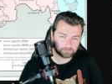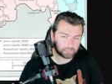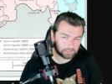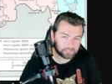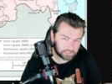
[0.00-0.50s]

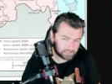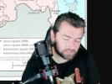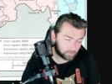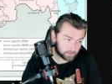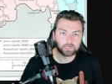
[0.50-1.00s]
At least,
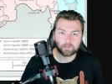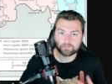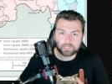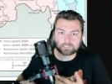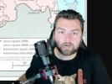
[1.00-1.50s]
sort of.
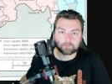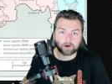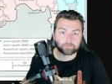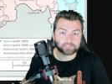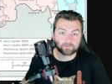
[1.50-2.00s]
The entire
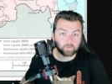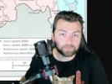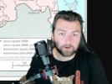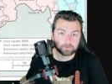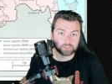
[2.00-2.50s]
purpose of
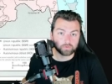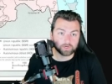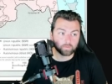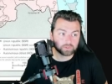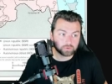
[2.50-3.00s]
what they were
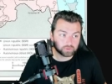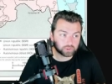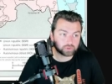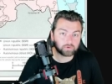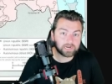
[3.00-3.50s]
doing was to
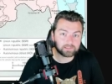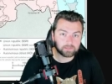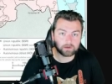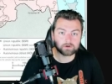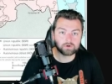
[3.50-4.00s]

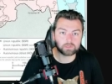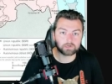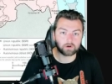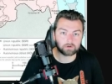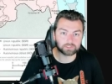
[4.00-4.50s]
strengthen their
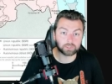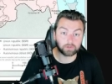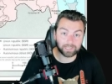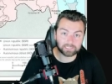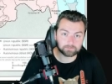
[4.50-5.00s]
nuclear
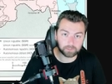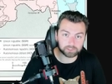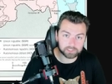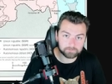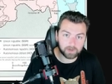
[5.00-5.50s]
arsenal as
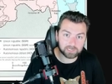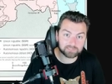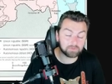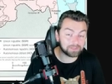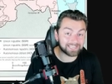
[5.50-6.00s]
much as
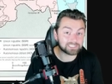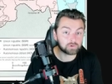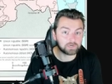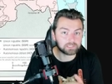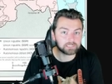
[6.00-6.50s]
possible, as
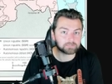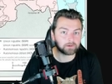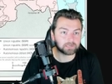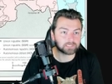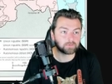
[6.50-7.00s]
quickly as
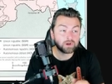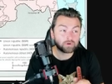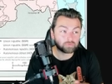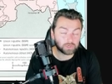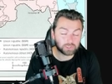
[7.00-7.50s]
possible,
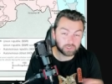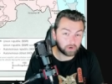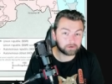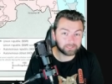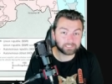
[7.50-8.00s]

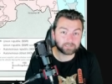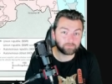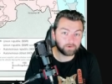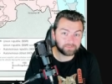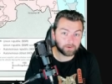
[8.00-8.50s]
regardless
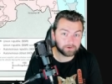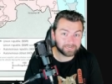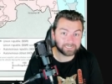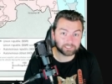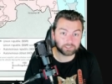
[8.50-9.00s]
of what they would
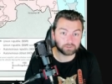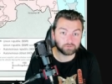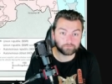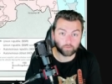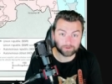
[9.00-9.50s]
need to
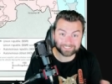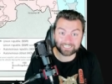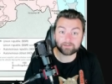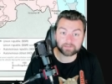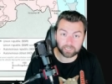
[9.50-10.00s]
do for safety